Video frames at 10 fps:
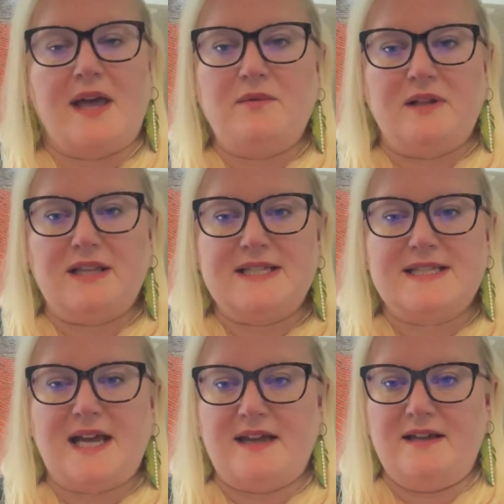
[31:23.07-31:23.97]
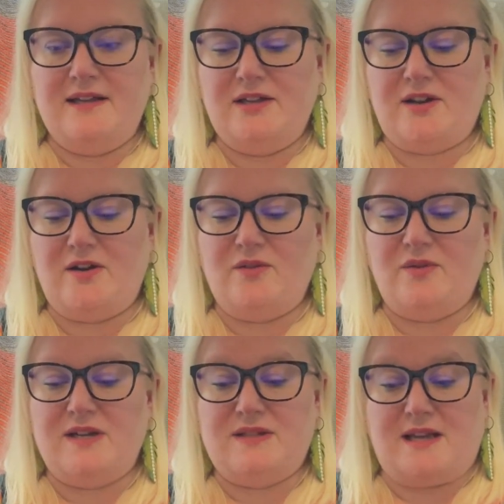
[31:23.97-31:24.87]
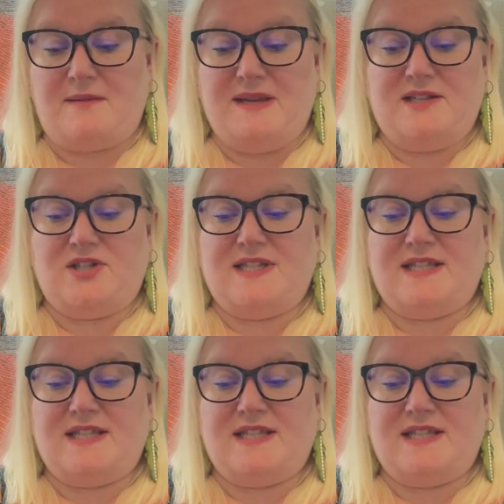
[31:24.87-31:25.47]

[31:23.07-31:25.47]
well, at least just